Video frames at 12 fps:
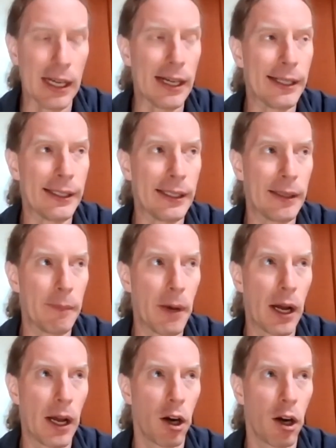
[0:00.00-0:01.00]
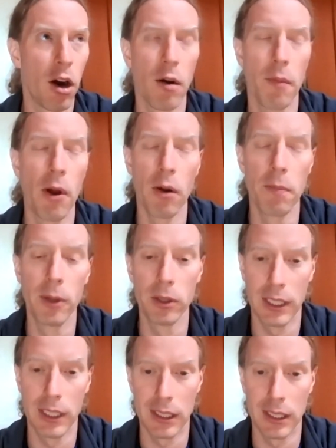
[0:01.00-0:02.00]
um, or, or
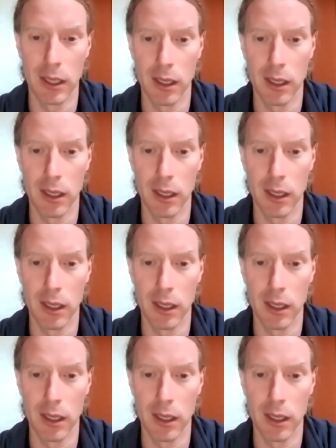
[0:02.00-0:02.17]
building a,